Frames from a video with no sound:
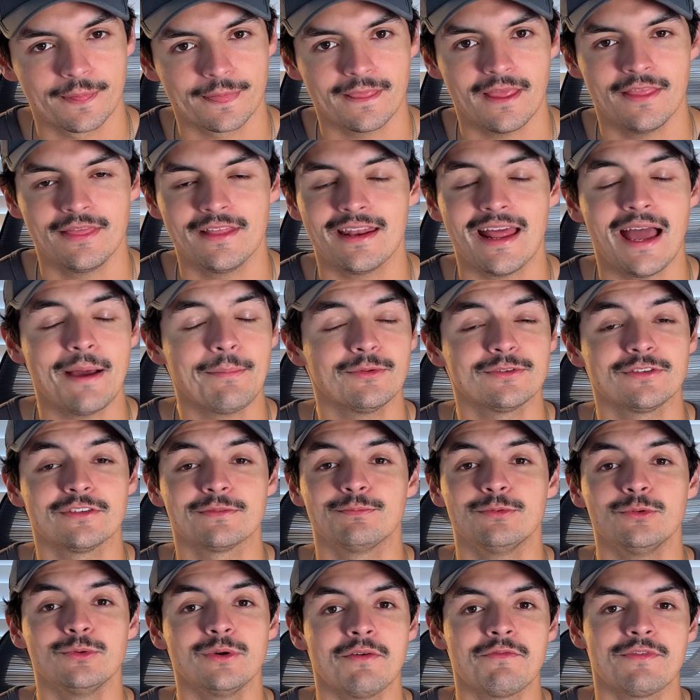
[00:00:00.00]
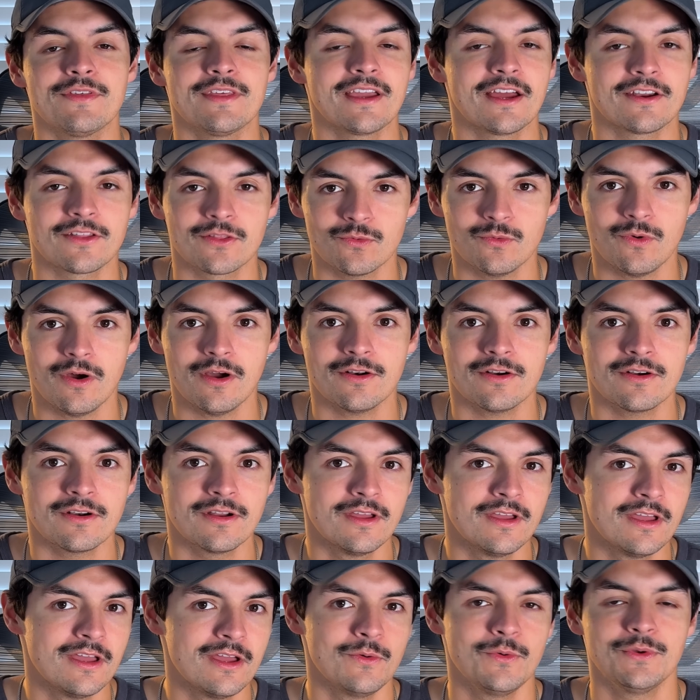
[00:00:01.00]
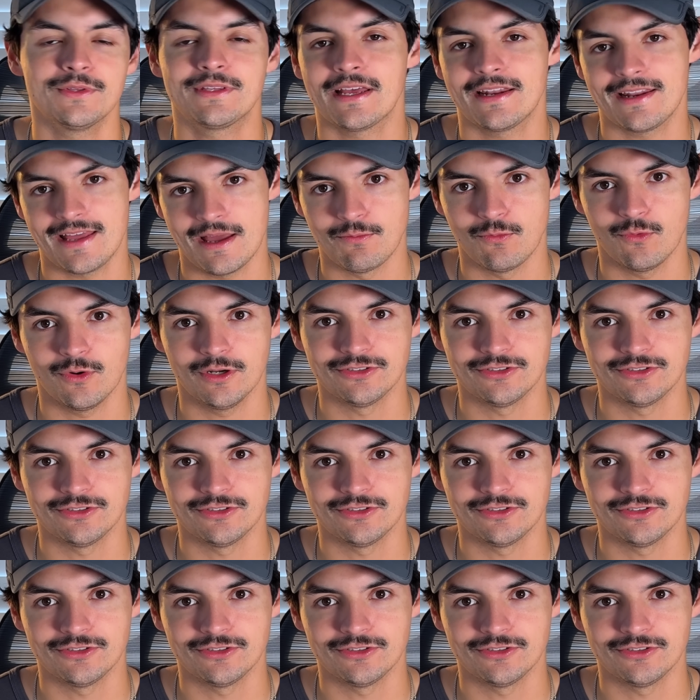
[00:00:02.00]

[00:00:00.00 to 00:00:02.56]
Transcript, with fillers: and then Apple just blew everything out of the water with that M